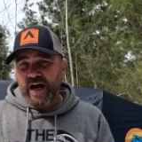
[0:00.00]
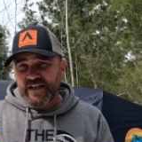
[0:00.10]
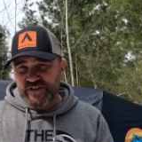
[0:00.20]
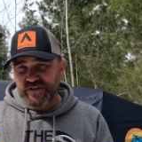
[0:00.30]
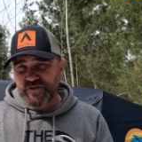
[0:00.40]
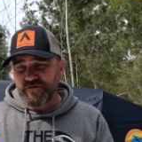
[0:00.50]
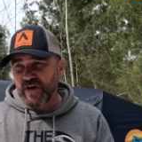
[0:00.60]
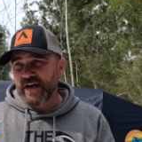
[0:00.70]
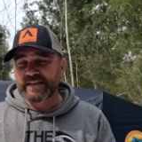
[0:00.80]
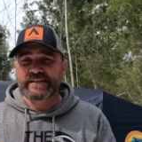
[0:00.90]
I do
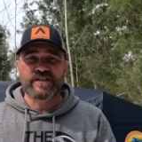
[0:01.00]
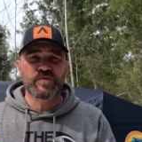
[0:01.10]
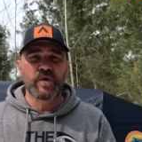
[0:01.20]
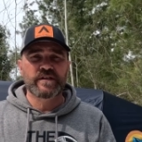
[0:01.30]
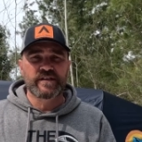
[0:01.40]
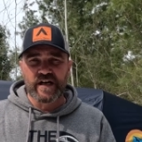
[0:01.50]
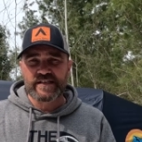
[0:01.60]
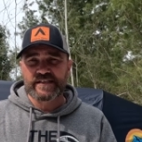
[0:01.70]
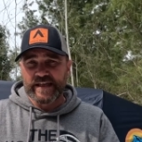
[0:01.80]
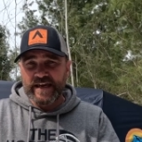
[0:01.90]
find that this one
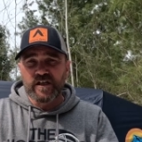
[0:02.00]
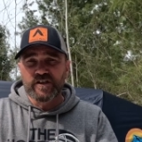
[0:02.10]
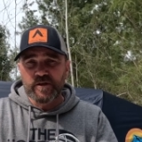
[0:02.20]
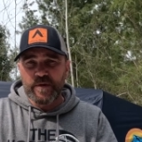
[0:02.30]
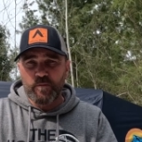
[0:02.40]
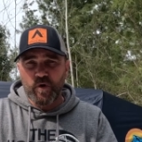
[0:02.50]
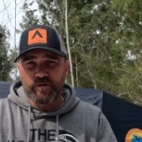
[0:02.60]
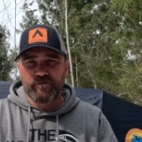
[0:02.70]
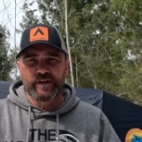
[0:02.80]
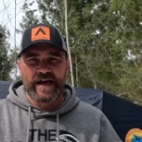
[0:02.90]
does lay a little bit
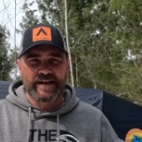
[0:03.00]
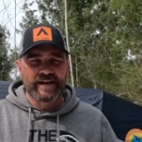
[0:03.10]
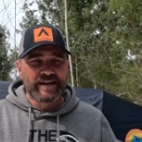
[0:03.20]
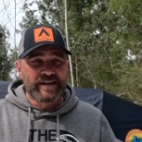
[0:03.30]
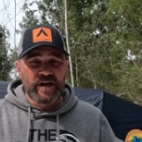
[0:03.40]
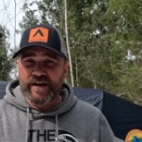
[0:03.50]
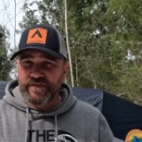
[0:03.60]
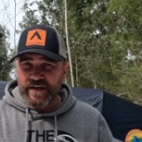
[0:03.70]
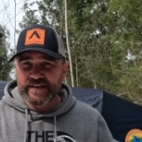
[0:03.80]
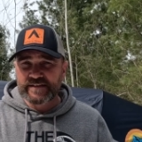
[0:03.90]
more flat. I
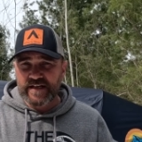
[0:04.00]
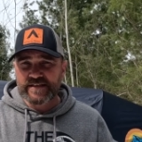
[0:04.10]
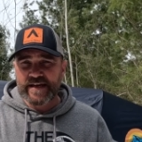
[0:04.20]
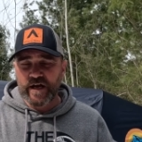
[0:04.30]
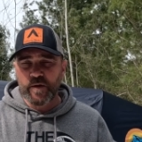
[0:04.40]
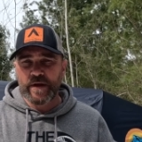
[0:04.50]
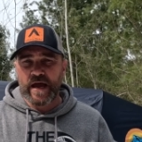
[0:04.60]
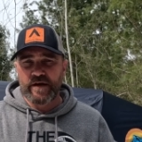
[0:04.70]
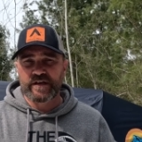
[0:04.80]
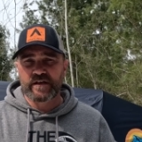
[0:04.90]
think it does help
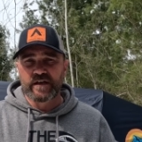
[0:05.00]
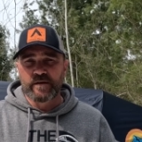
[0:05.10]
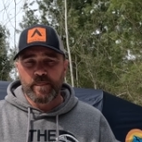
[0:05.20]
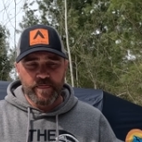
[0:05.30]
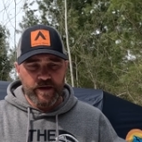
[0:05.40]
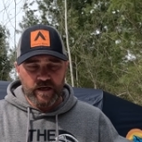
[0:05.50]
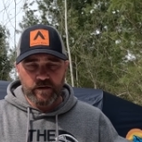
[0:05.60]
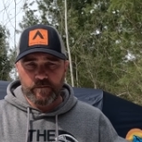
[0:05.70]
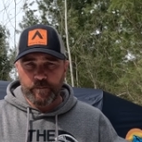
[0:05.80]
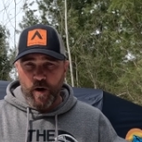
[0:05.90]
having the
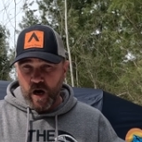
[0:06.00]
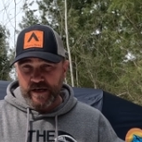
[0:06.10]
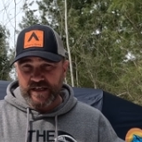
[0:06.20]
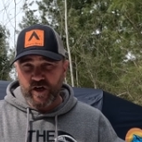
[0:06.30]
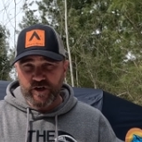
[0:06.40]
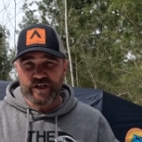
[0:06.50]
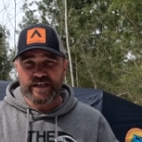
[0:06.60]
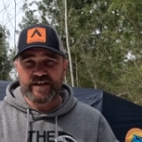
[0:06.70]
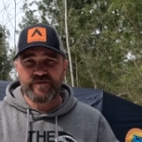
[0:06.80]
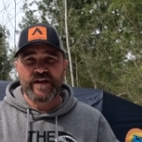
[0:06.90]
pocket
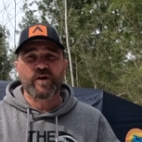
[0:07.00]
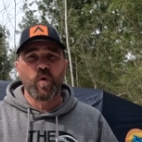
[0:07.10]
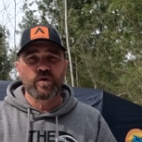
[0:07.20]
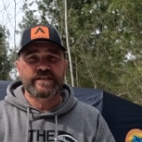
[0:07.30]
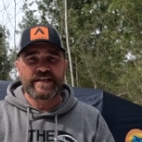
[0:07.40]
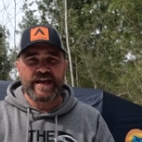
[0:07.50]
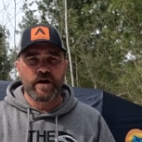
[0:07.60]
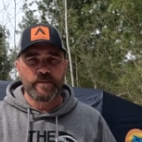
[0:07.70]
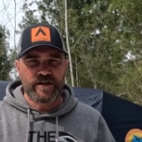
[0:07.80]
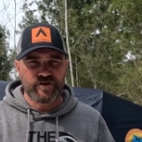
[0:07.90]
underneath that holds the
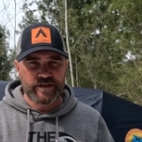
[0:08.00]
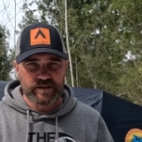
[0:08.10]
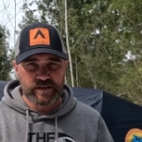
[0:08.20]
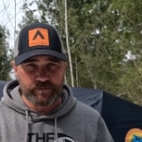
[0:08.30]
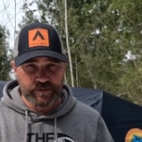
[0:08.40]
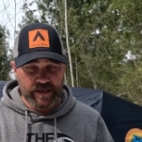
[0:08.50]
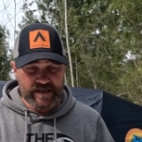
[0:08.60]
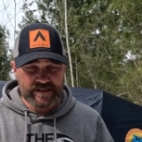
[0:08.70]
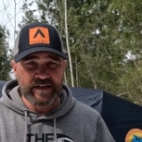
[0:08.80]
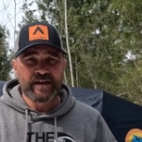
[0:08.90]
air mattress into
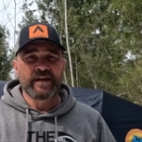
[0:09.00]
place,